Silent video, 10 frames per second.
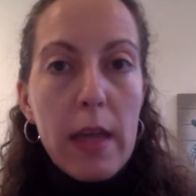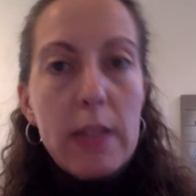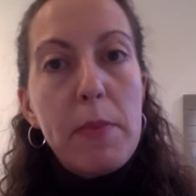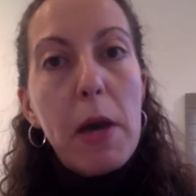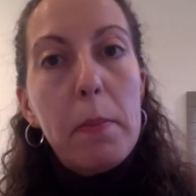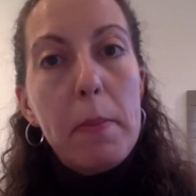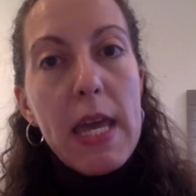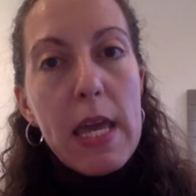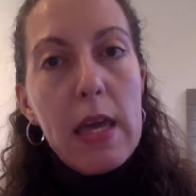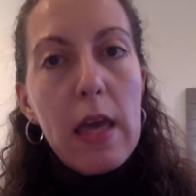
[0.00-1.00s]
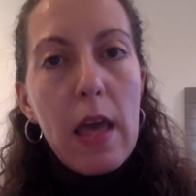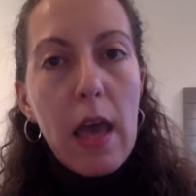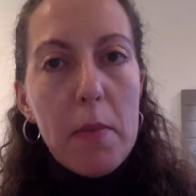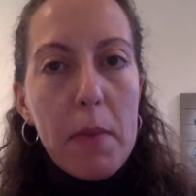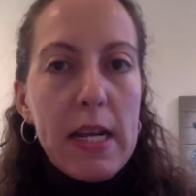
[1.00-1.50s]
It's about me
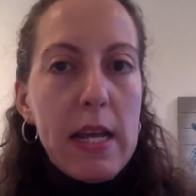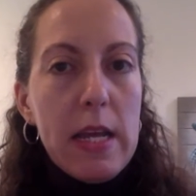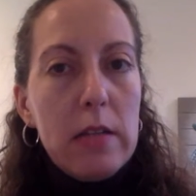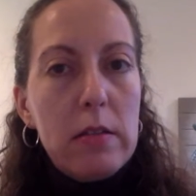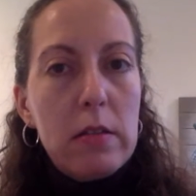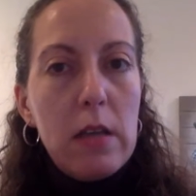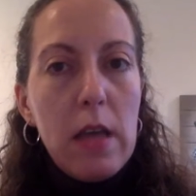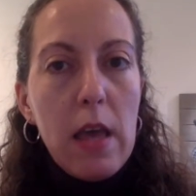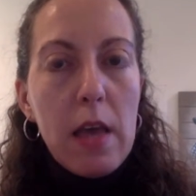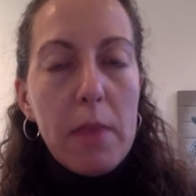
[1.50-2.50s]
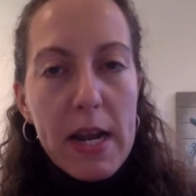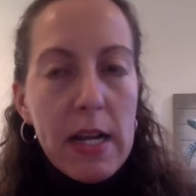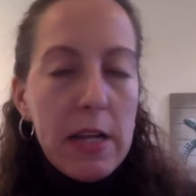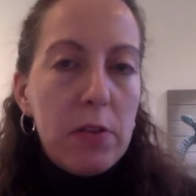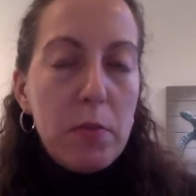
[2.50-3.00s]
and my needs, and my
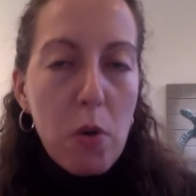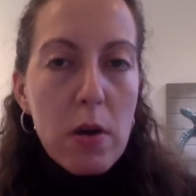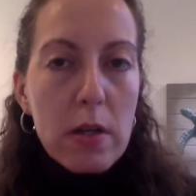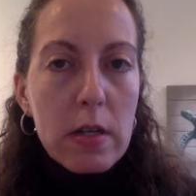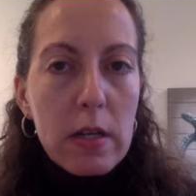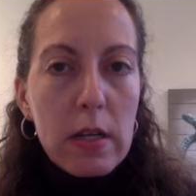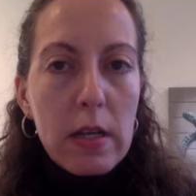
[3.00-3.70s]
needs are important.